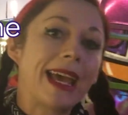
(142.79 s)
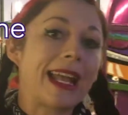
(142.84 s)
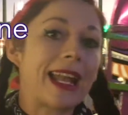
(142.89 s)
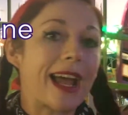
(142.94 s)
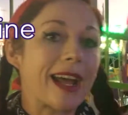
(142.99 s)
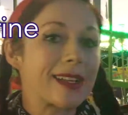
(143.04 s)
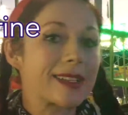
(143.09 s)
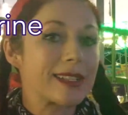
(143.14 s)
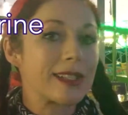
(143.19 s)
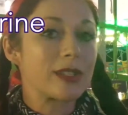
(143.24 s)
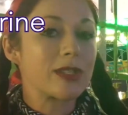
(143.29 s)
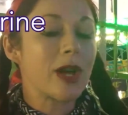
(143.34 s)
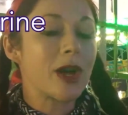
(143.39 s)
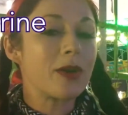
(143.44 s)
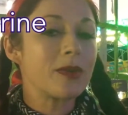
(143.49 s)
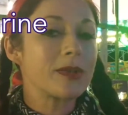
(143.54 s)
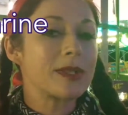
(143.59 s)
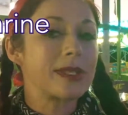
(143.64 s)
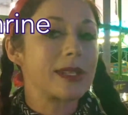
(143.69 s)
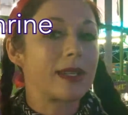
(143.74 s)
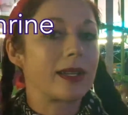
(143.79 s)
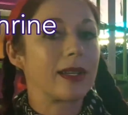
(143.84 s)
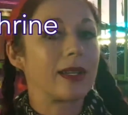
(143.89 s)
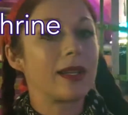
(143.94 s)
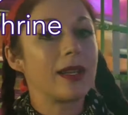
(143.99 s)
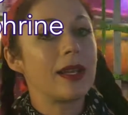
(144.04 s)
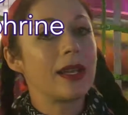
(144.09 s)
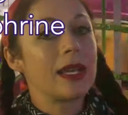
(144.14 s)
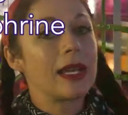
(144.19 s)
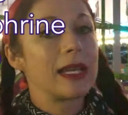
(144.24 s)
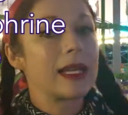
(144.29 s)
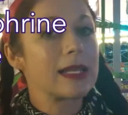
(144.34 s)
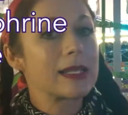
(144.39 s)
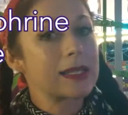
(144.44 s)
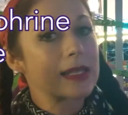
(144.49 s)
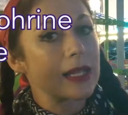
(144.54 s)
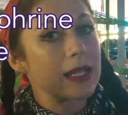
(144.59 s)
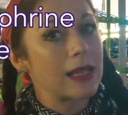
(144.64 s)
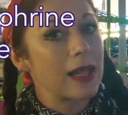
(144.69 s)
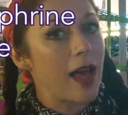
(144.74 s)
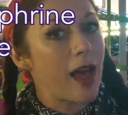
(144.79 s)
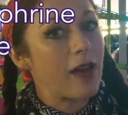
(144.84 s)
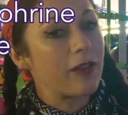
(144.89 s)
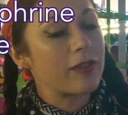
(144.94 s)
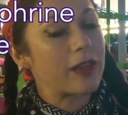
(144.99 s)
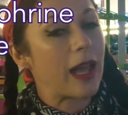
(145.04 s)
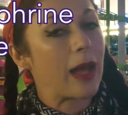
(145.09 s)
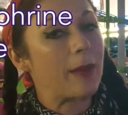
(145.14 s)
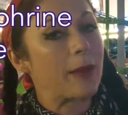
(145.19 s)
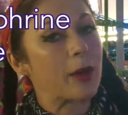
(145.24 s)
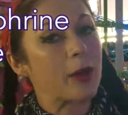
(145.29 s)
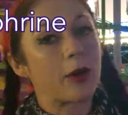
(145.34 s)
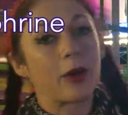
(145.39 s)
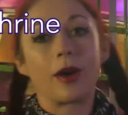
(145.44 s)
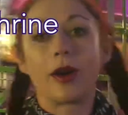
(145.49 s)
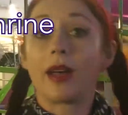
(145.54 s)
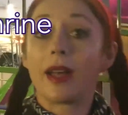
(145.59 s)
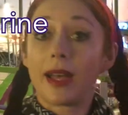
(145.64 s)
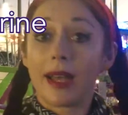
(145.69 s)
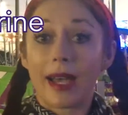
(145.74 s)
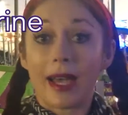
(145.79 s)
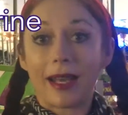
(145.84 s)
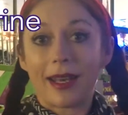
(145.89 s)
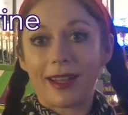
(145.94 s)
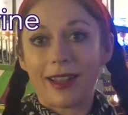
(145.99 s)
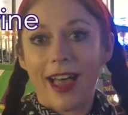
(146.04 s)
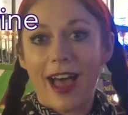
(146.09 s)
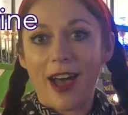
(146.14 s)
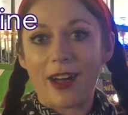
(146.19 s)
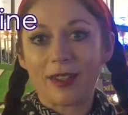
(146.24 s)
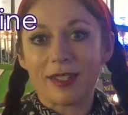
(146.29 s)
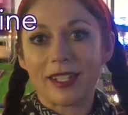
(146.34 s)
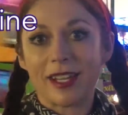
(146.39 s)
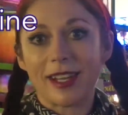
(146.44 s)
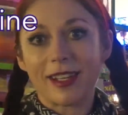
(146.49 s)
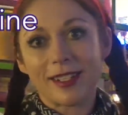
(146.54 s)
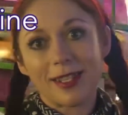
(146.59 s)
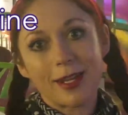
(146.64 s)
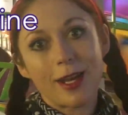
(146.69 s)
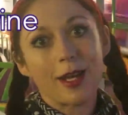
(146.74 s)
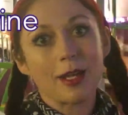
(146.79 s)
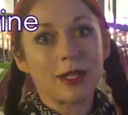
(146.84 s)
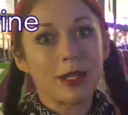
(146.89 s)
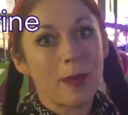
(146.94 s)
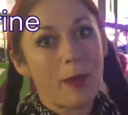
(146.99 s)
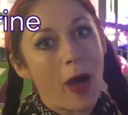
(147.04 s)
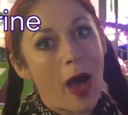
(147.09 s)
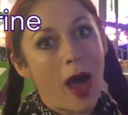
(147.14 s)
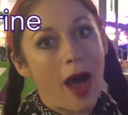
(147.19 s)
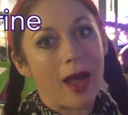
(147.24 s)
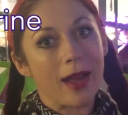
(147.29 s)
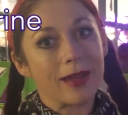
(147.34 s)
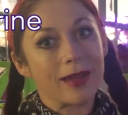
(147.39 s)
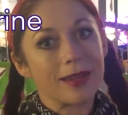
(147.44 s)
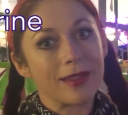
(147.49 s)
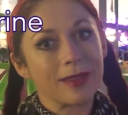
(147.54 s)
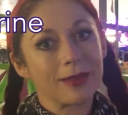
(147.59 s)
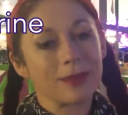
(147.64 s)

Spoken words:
and oxytocin is the love chemical and allows us to bond.